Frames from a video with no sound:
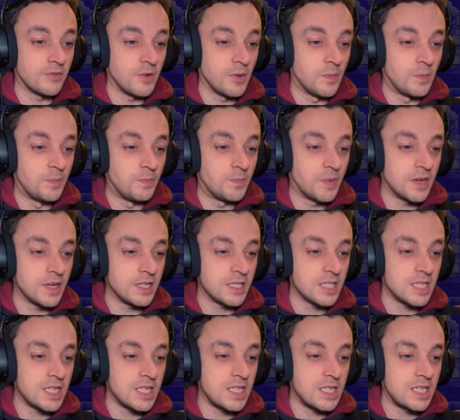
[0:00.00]
a bite
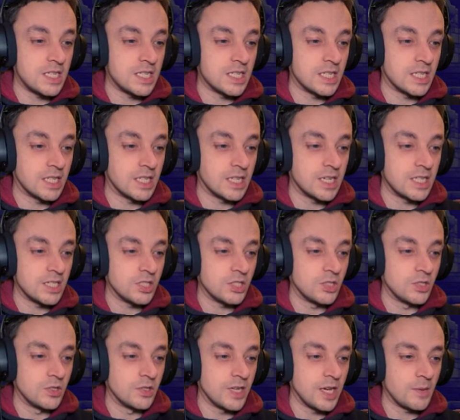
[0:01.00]
to eat in case
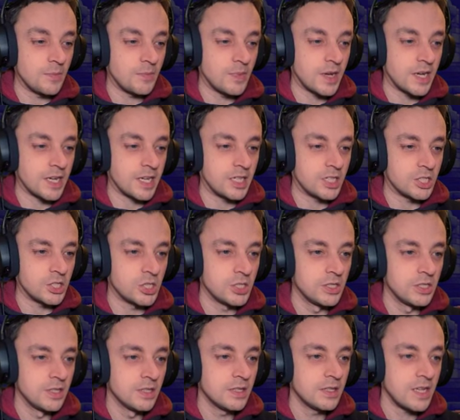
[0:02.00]
you get peckish.
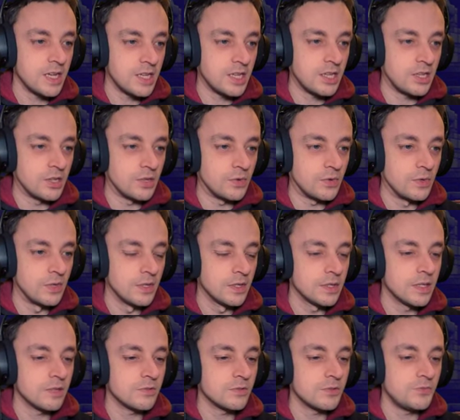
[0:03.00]
Thank you.
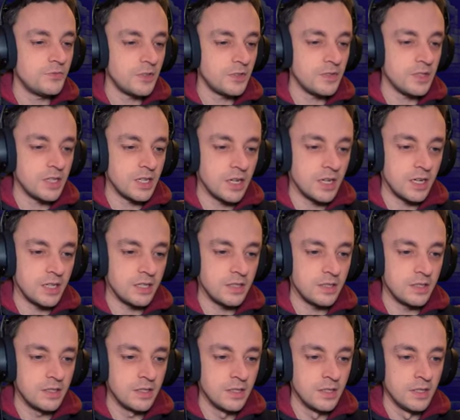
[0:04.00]
That was very kind.
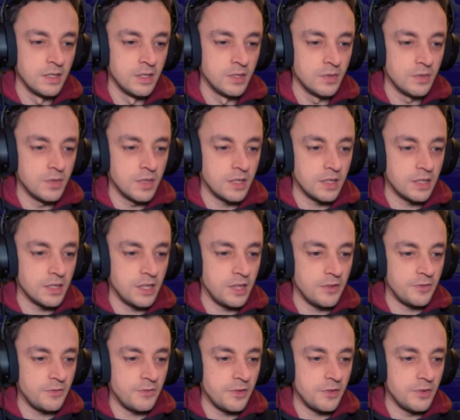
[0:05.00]
Well,
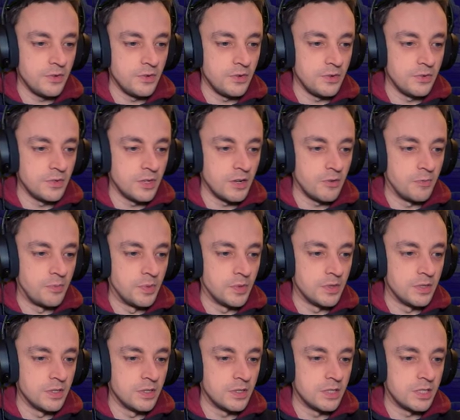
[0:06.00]
if you
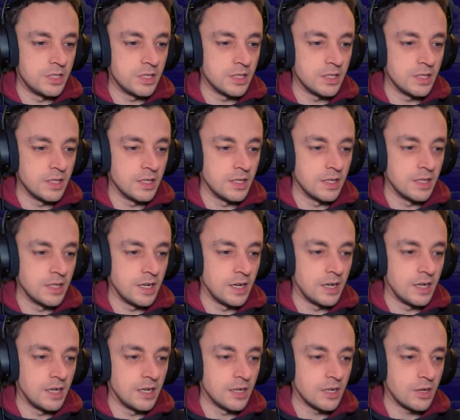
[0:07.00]
lovebirds uh,
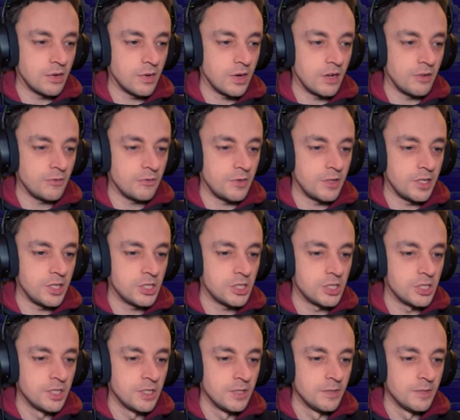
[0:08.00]
are quite finished,